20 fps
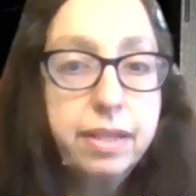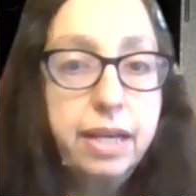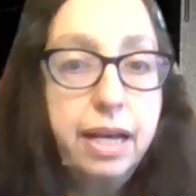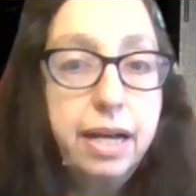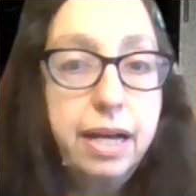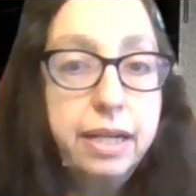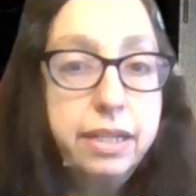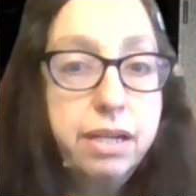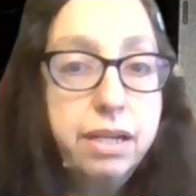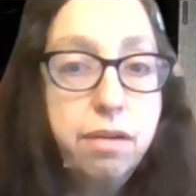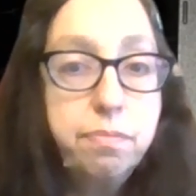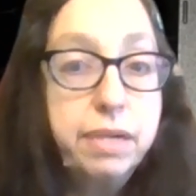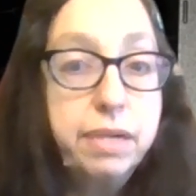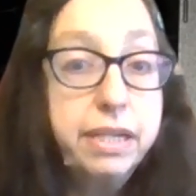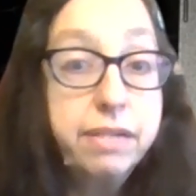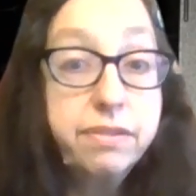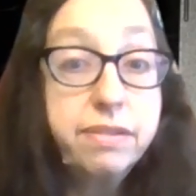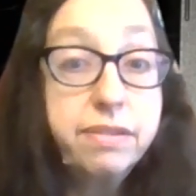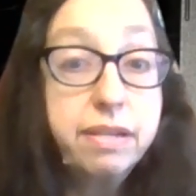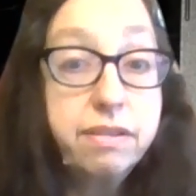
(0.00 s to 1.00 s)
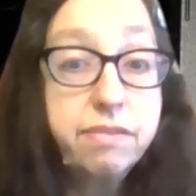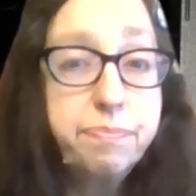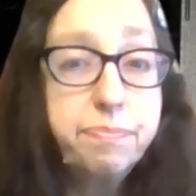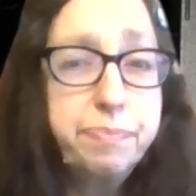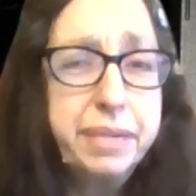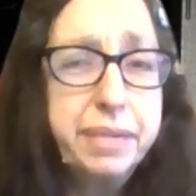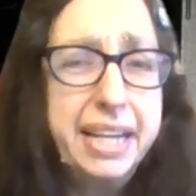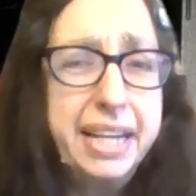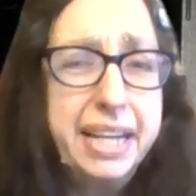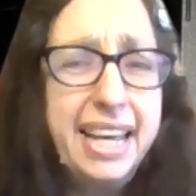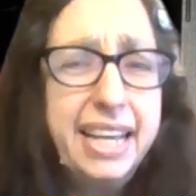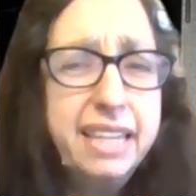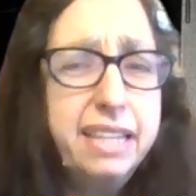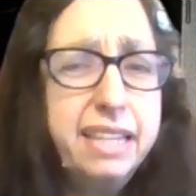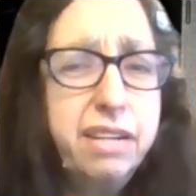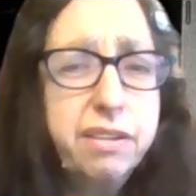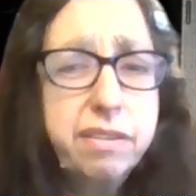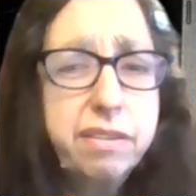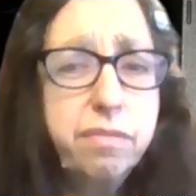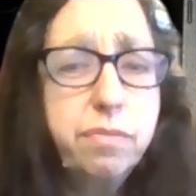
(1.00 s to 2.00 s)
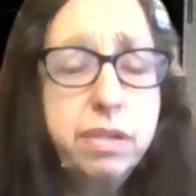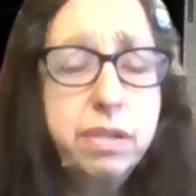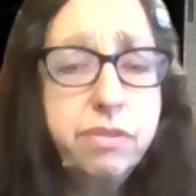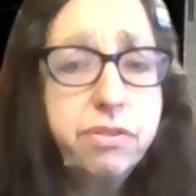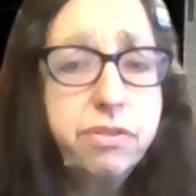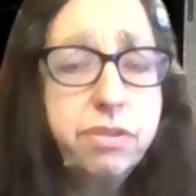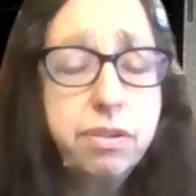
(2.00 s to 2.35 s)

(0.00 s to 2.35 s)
And nobody says, but hey, they're the ones